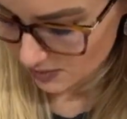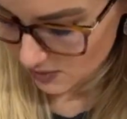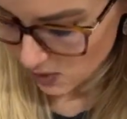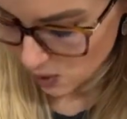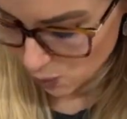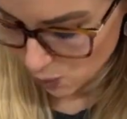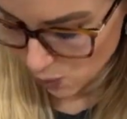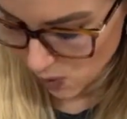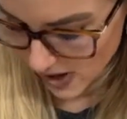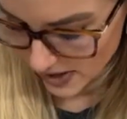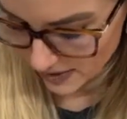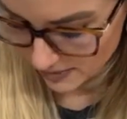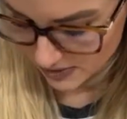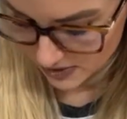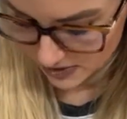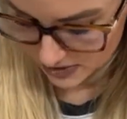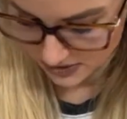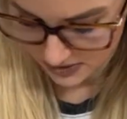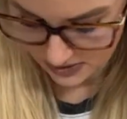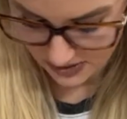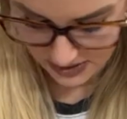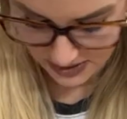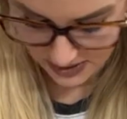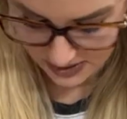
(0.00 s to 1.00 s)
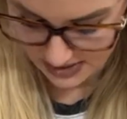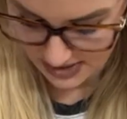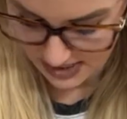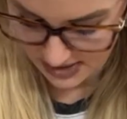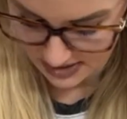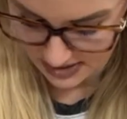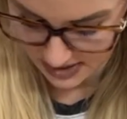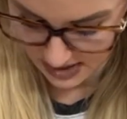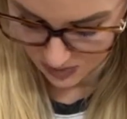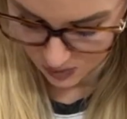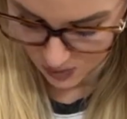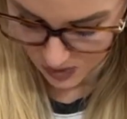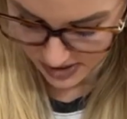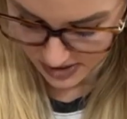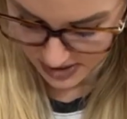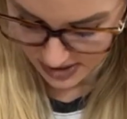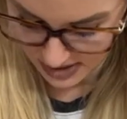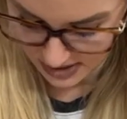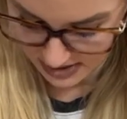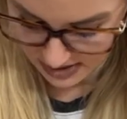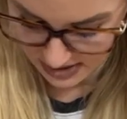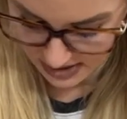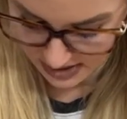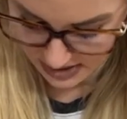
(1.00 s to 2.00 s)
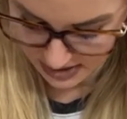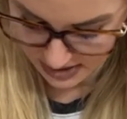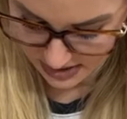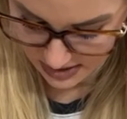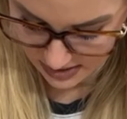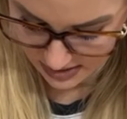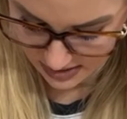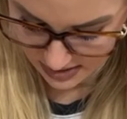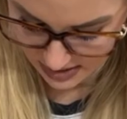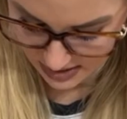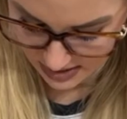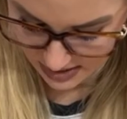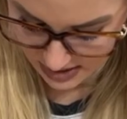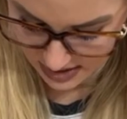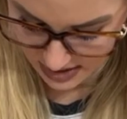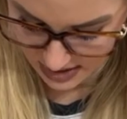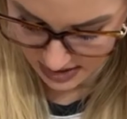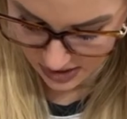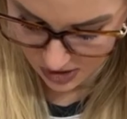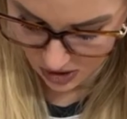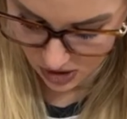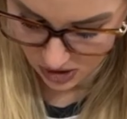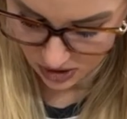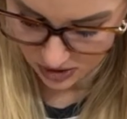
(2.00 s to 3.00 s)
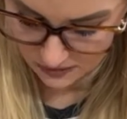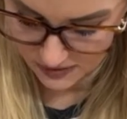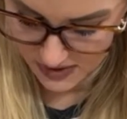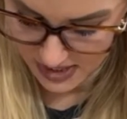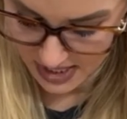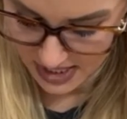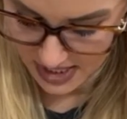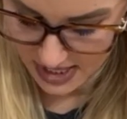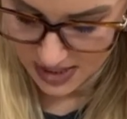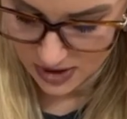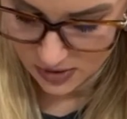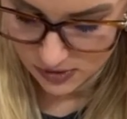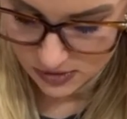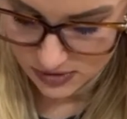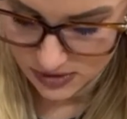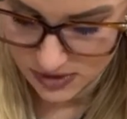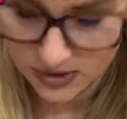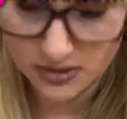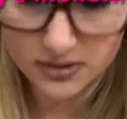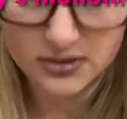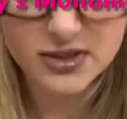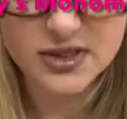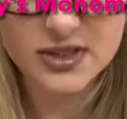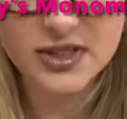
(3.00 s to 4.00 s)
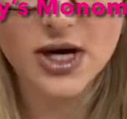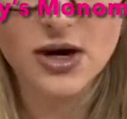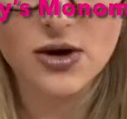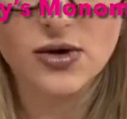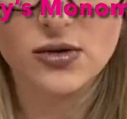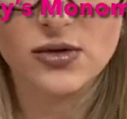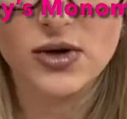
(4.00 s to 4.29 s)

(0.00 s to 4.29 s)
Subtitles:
wipe the exact same way that I did, getting all of that out. So